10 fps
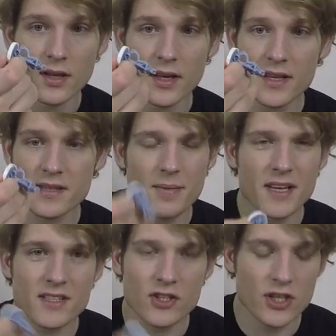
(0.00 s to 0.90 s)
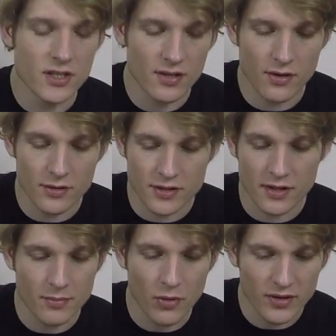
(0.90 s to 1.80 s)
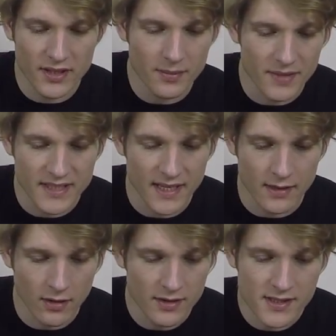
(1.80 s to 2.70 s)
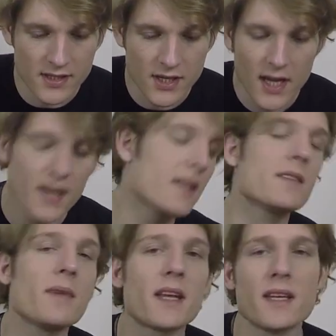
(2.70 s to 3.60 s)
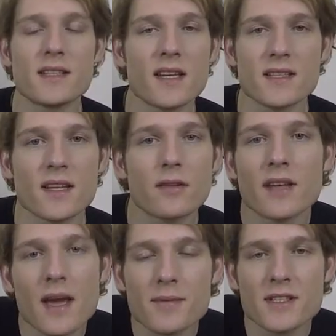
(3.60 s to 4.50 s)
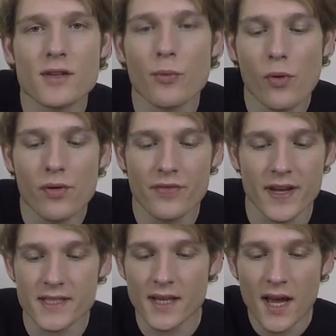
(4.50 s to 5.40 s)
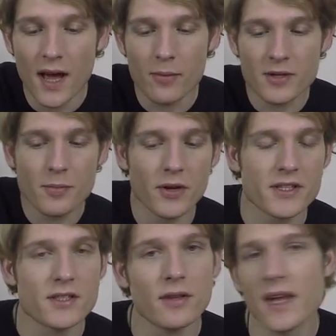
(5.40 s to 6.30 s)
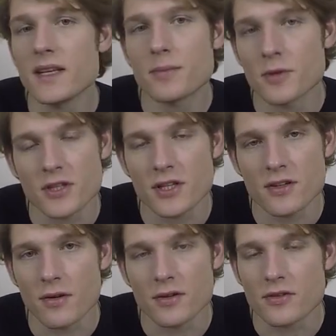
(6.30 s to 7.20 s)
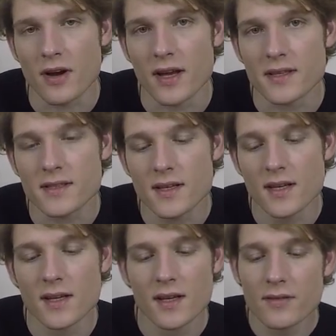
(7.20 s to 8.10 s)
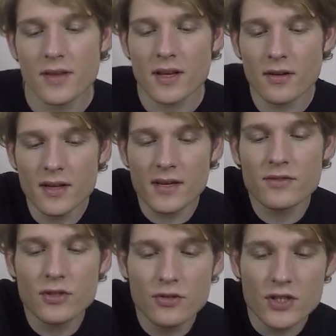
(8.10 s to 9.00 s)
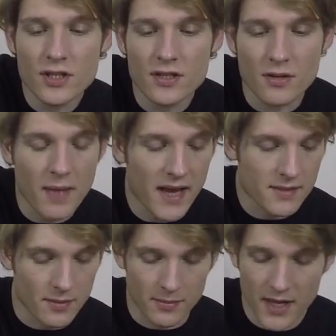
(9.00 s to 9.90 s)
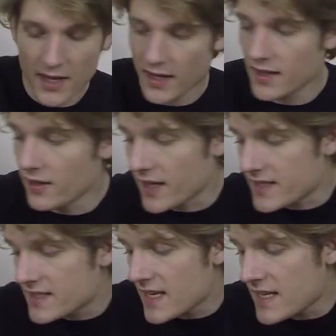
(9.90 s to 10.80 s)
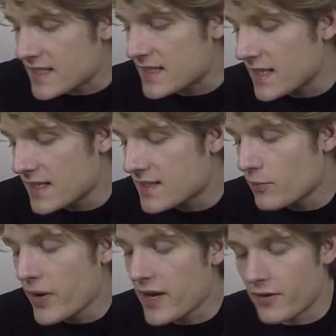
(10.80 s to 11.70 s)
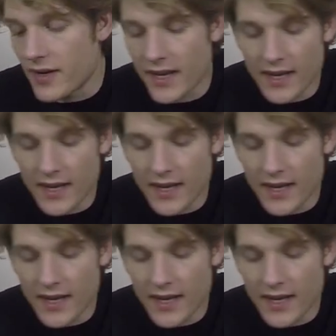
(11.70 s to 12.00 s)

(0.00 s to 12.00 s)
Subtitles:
Is it because a Shinto goes on the board and can be taken hostage? It doesn't make any sense. That only happens in the war phase, at which point it's too late to put Shinto on shrines. If they can only have 2 Shinto maximum. It says, it's weird.